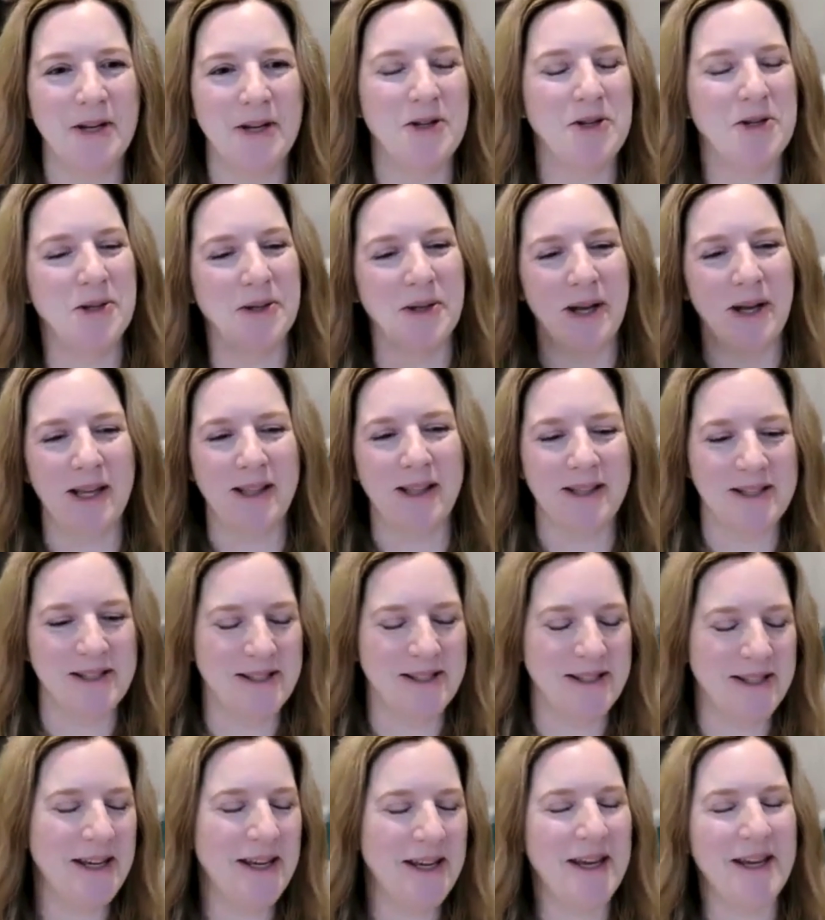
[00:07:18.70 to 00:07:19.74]
enjoying the
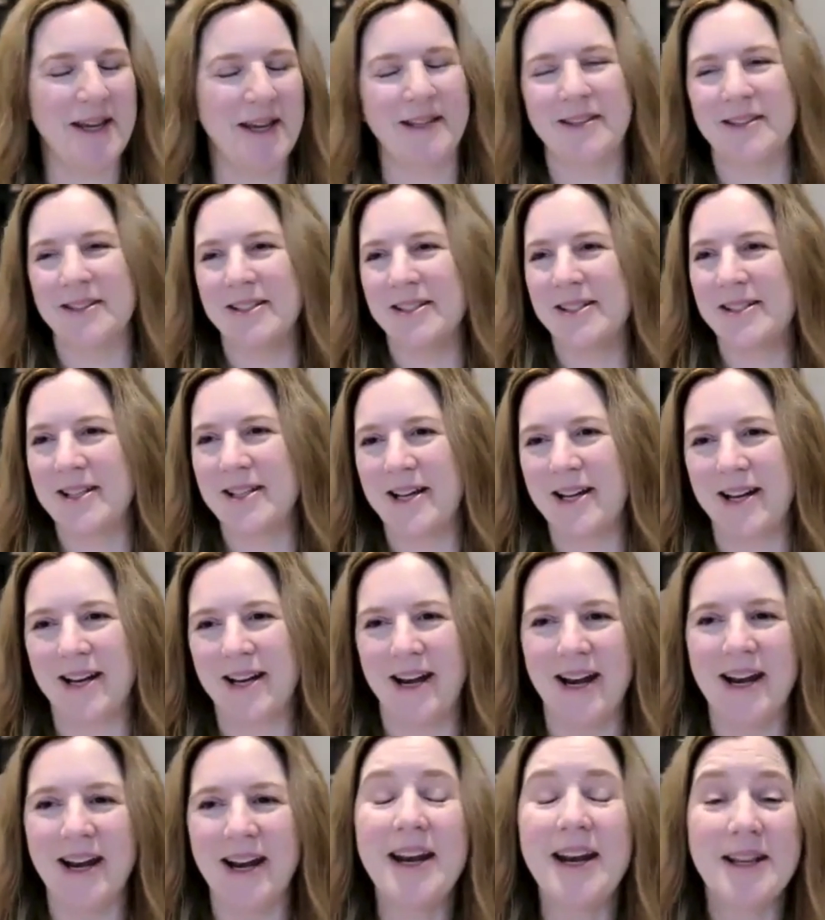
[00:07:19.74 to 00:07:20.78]
sea and the sun,
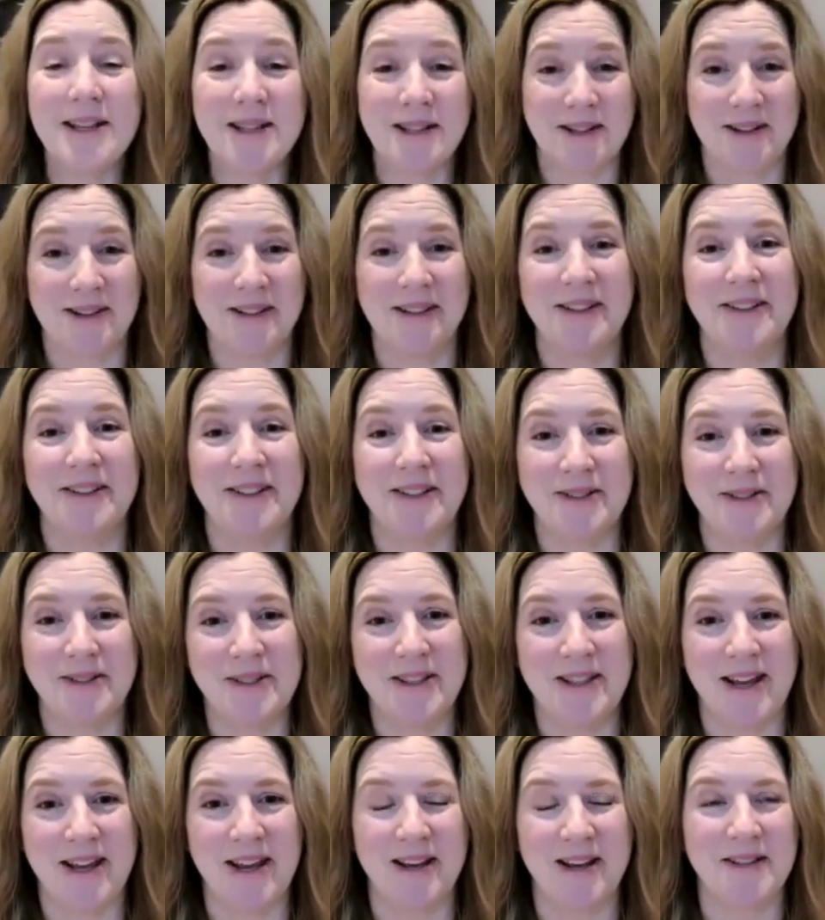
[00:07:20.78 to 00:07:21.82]
and it is all of those
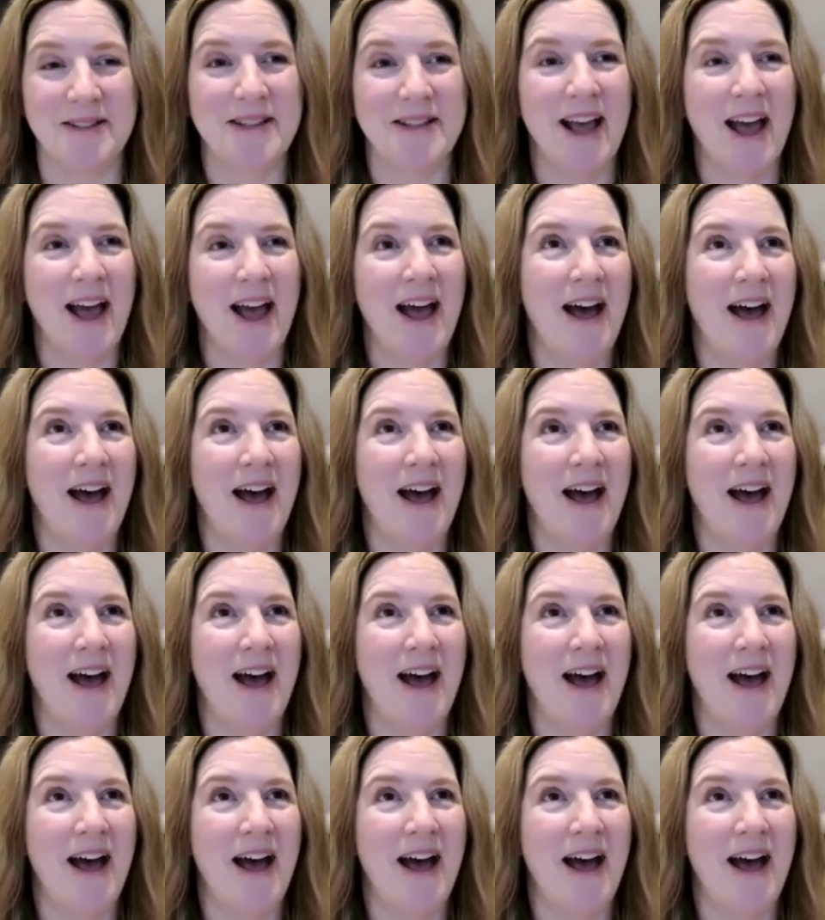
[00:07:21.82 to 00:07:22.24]
things.